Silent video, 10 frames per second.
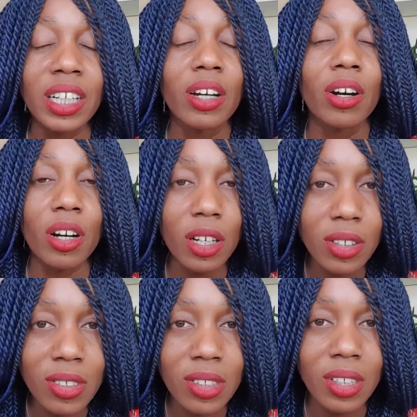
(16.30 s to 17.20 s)
And it
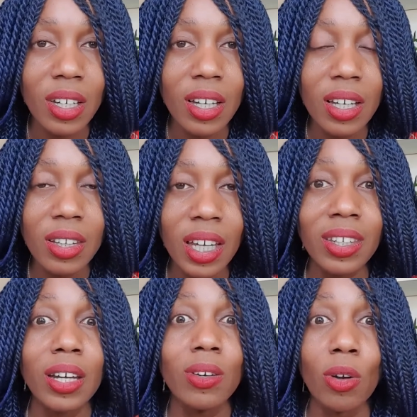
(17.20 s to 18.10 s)
hurts
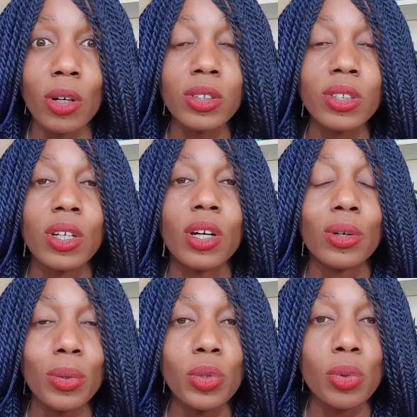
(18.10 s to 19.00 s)
that they're not
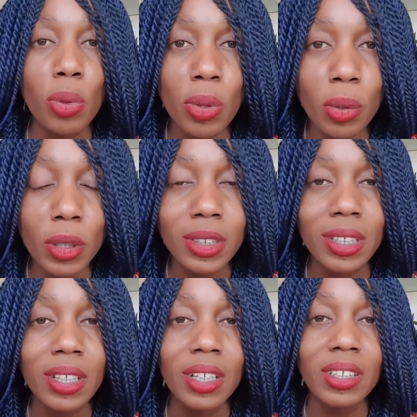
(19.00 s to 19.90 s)
who you
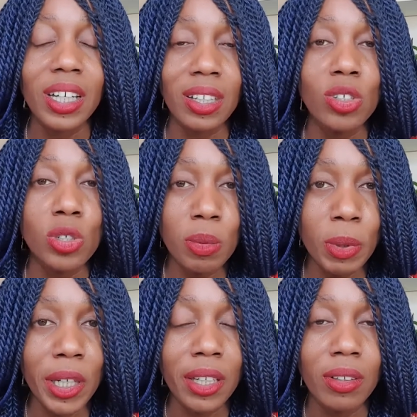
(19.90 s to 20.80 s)
thought that they should
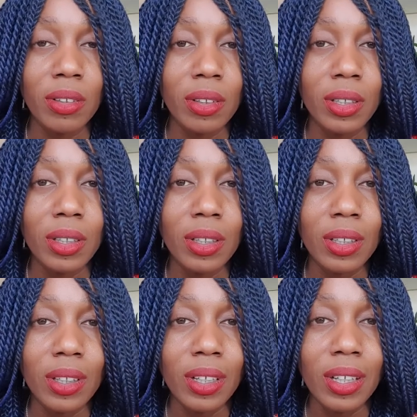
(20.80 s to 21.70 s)
be.
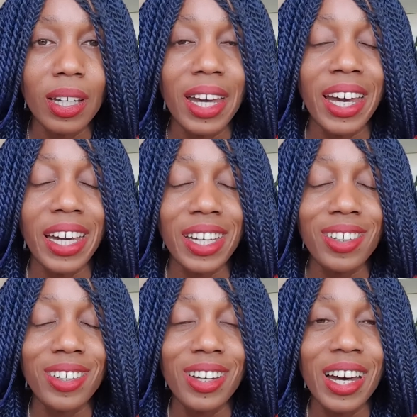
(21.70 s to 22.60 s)

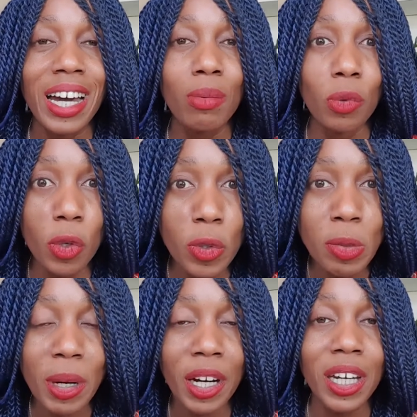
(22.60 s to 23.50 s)
Hey, I am
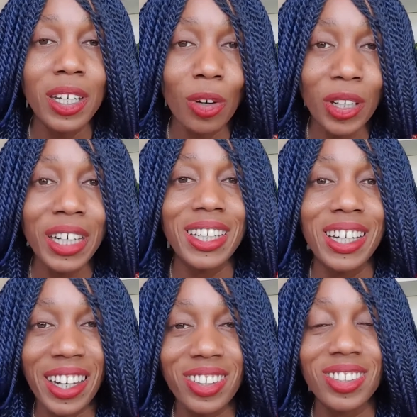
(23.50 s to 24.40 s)
Rosemary Nonny
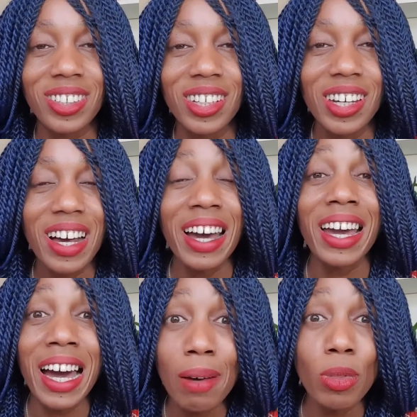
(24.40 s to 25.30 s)
Knight.
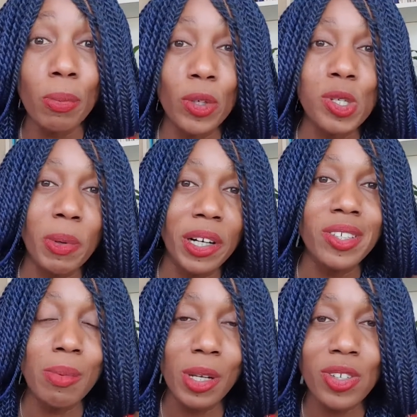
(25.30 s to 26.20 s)
I am the
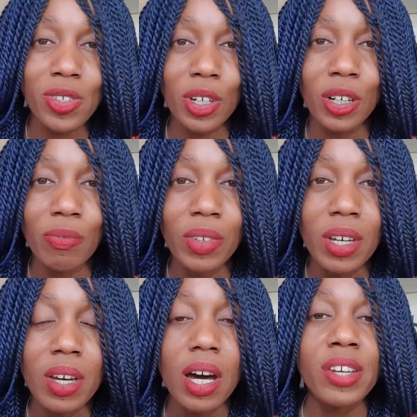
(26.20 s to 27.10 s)
Prosperity Minister.
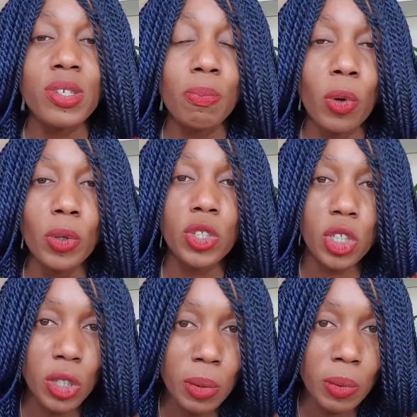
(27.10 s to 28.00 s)
I
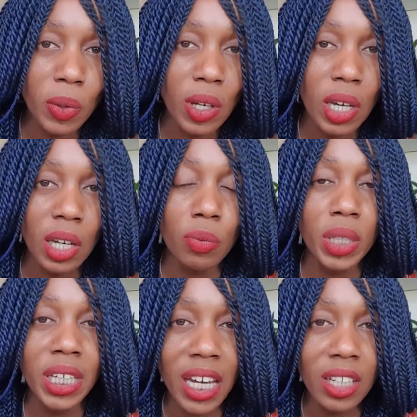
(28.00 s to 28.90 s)
support you in
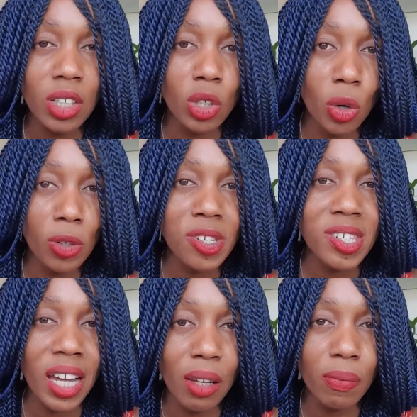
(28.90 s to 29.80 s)
regaining your
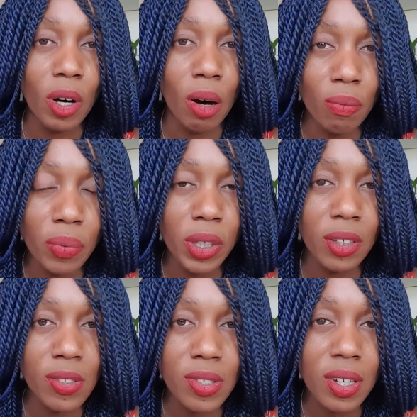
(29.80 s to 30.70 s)

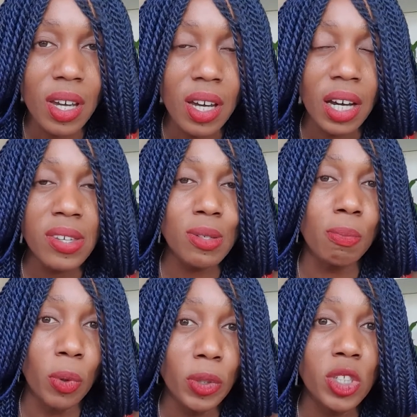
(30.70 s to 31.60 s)
self-confidence. I
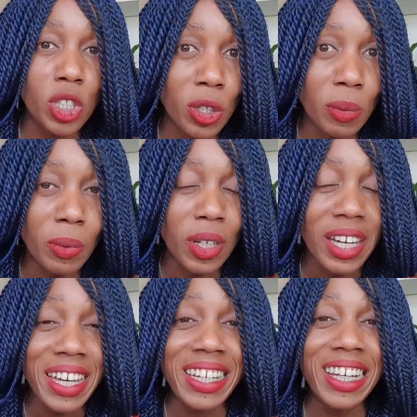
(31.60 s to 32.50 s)
support you
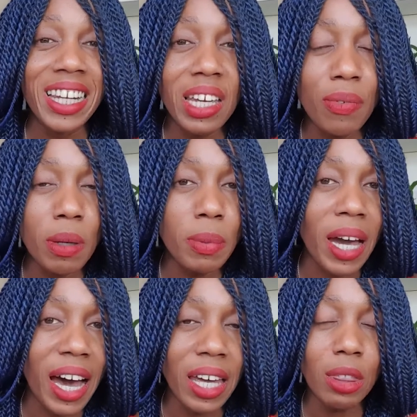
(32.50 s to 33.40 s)
in leaving
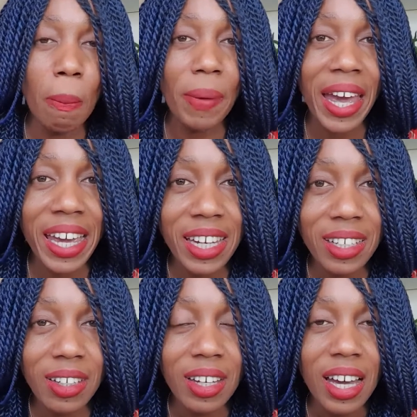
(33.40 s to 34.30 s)
behind the
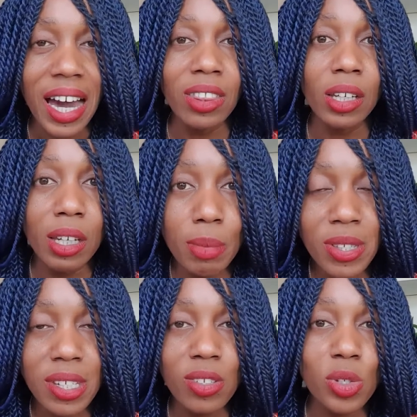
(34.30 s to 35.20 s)
pain and the
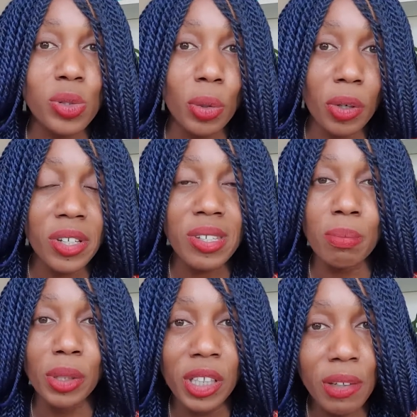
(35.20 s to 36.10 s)
limiting stories
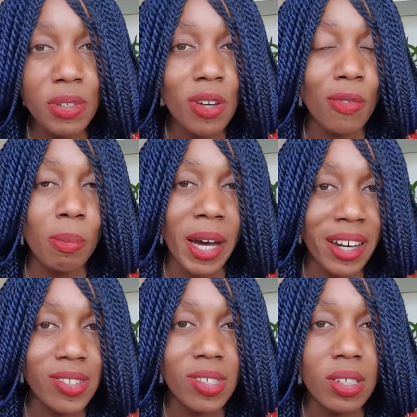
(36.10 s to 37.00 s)
and beliefs of the
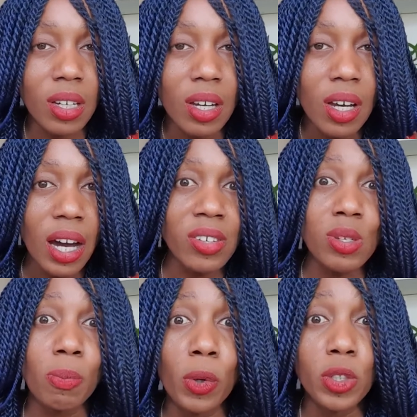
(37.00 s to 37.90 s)
past. I
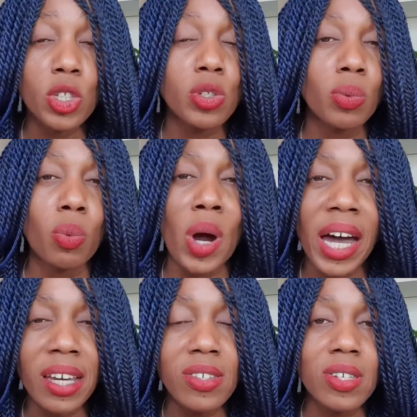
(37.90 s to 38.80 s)
support you to
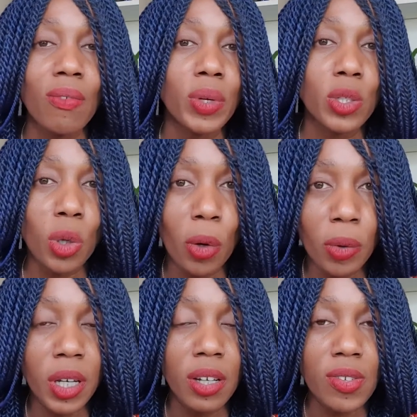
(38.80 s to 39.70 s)
rise
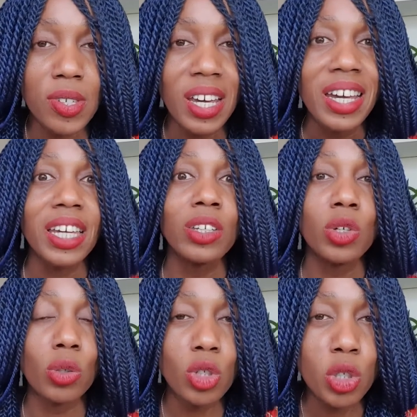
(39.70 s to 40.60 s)
victorious in
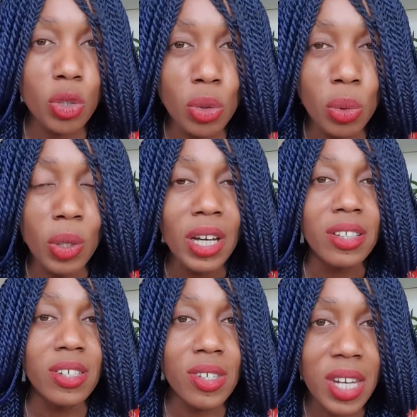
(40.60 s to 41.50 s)
your true
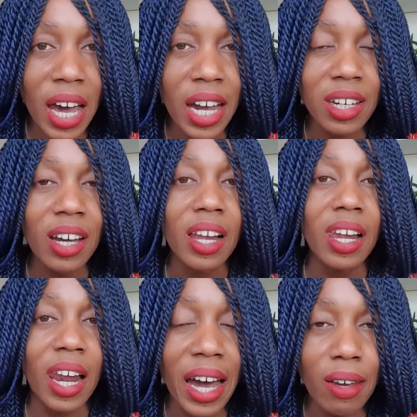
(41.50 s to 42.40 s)
design
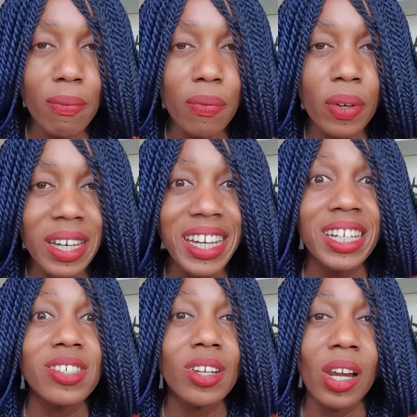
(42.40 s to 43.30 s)
life.
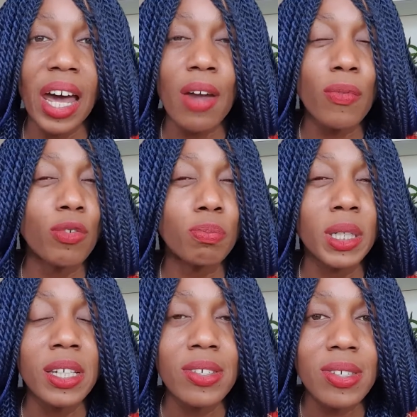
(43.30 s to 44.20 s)
It is a life of
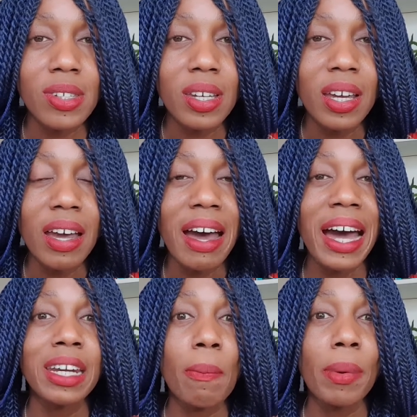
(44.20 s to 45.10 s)
peace
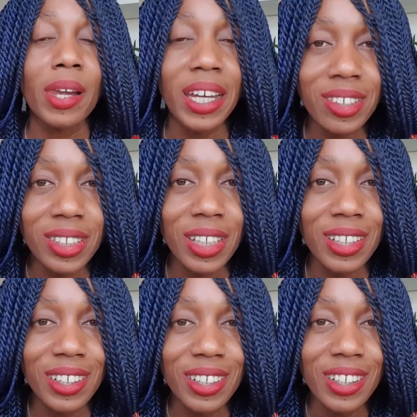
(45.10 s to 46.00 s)
and plenty.